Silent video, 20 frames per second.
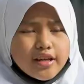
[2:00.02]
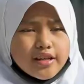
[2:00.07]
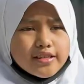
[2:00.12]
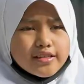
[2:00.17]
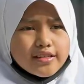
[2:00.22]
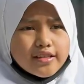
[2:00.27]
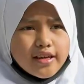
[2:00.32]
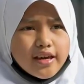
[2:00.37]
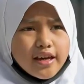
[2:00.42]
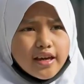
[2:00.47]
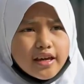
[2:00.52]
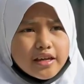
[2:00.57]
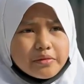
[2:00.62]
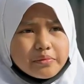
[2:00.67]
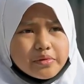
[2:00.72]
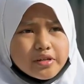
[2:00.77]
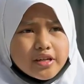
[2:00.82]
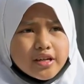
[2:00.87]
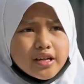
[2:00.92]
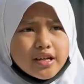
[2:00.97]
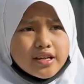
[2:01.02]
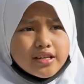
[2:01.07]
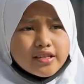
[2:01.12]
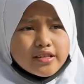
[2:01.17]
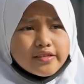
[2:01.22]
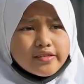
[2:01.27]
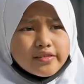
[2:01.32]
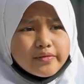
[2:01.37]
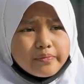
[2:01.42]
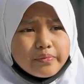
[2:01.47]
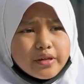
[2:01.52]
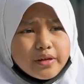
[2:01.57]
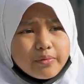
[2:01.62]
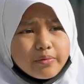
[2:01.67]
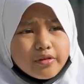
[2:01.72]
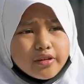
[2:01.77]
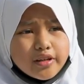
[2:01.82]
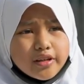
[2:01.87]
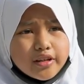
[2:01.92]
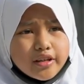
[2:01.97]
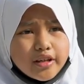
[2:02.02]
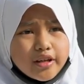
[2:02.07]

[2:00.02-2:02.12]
ACA because people in